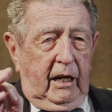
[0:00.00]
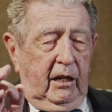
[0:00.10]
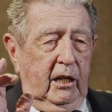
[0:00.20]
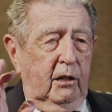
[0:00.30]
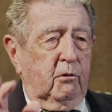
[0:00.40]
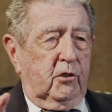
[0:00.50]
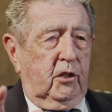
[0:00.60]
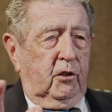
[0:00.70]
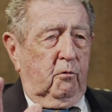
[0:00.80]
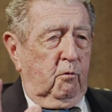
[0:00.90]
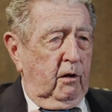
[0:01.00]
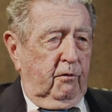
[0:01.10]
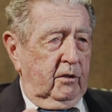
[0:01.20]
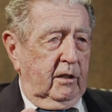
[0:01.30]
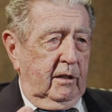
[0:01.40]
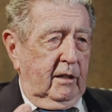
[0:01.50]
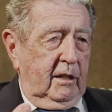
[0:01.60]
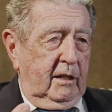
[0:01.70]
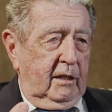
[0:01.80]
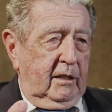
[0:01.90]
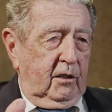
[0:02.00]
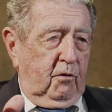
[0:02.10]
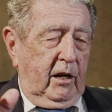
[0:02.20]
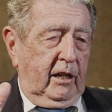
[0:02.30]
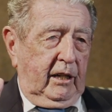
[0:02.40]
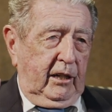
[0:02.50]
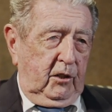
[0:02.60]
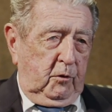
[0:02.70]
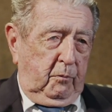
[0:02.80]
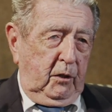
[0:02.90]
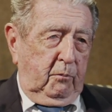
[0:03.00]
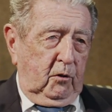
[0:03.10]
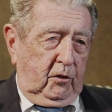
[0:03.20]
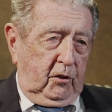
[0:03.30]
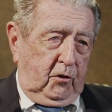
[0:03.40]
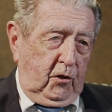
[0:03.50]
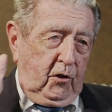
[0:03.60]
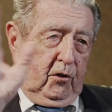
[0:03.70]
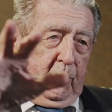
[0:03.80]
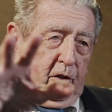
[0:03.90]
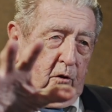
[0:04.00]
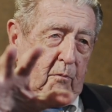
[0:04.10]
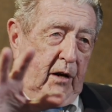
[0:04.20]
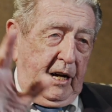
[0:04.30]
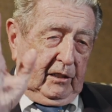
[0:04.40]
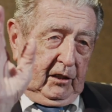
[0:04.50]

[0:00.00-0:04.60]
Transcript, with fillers: and he was in the river trying to get his people to turn and go back,